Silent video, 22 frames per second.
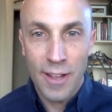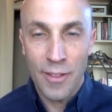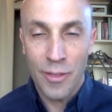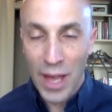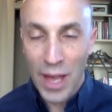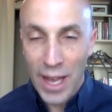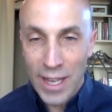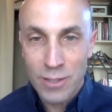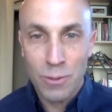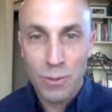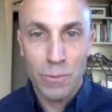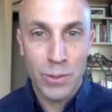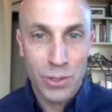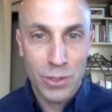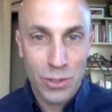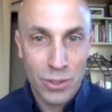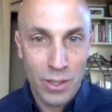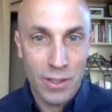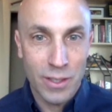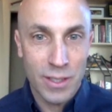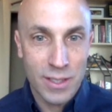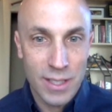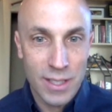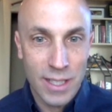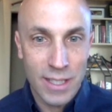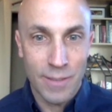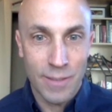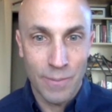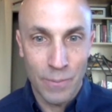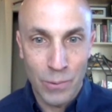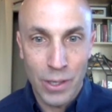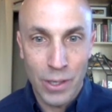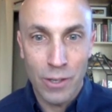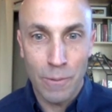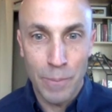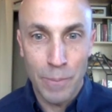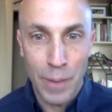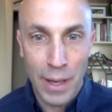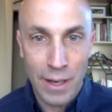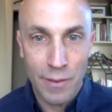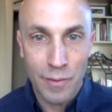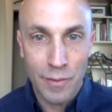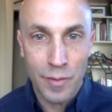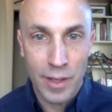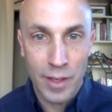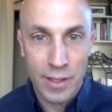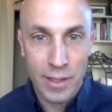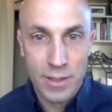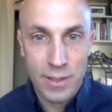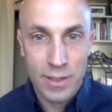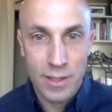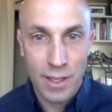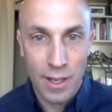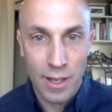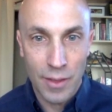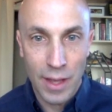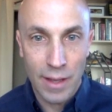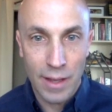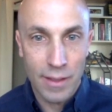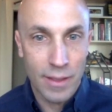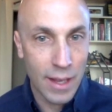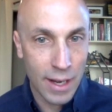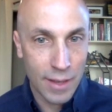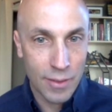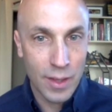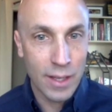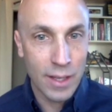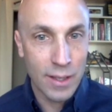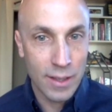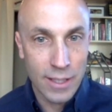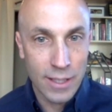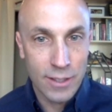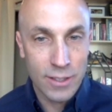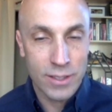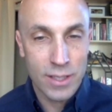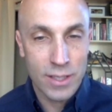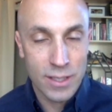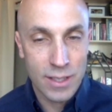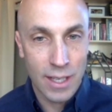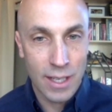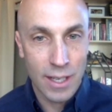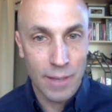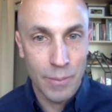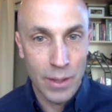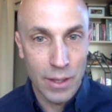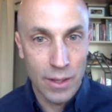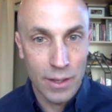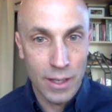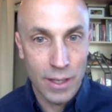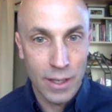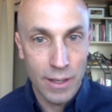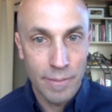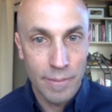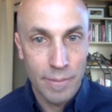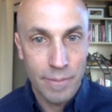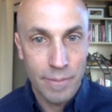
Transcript: That's where we're starting to see some real benefits that I think lead to sustainability.